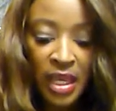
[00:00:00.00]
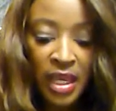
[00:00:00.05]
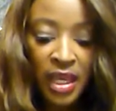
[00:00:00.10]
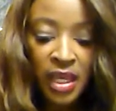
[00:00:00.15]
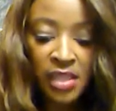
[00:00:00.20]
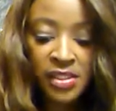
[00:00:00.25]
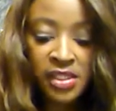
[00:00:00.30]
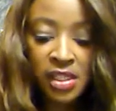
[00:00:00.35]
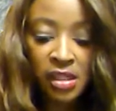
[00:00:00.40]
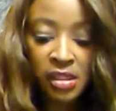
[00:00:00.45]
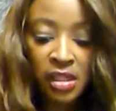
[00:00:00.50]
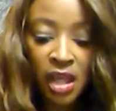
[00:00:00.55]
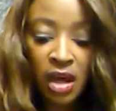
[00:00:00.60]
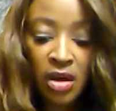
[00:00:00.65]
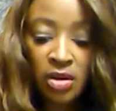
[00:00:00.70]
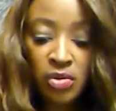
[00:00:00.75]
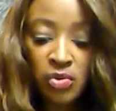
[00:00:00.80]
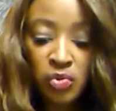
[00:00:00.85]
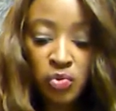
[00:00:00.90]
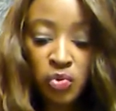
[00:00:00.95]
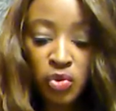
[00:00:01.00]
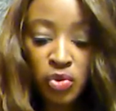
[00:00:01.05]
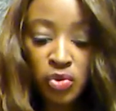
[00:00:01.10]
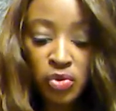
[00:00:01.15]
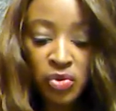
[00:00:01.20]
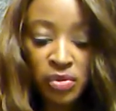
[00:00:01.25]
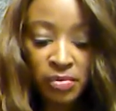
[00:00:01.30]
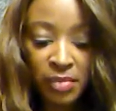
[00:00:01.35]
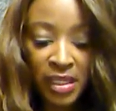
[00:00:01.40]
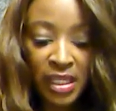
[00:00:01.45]
His cologne
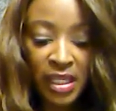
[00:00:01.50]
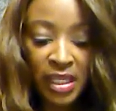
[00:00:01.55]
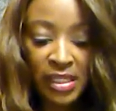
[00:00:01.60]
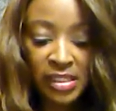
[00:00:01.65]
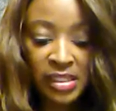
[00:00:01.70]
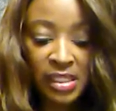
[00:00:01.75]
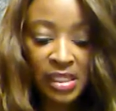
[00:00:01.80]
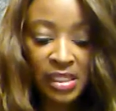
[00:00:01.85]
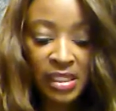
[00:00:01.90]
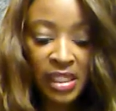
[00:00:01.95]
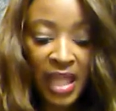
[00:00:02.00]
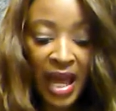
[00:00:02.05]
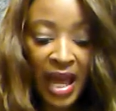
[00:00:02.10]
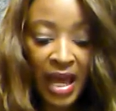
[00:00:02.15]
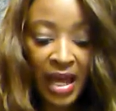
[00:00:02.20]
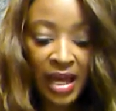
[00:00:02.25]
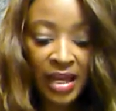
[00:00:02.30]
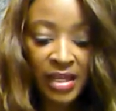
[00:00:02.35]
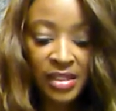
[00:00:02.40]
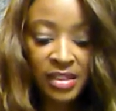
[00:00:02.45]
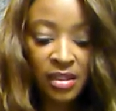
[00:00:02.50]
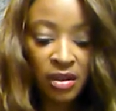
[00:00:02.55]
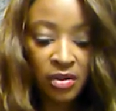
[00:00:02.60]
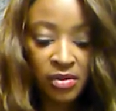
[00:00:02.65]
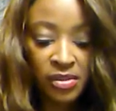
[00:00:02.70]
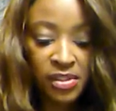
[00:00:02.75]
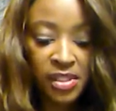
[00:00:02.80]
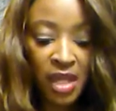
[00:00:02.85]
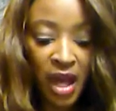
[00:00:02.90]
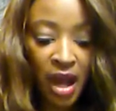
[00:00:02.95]
wooed me as he lied
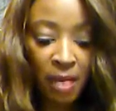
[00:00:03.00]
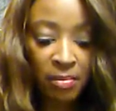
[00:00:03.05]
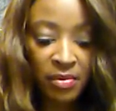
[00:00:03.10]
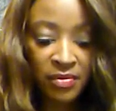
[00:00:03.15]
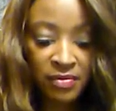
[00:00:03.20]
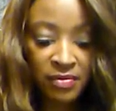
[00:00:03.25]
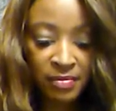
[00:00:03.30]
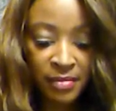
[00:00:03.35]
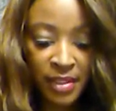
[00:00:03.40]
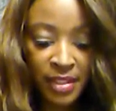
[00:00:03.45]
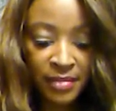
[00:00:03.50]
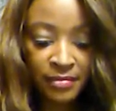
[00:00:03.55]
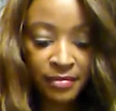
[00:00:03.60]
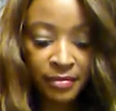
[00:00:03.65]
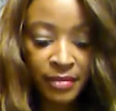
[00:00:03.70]
on top of me.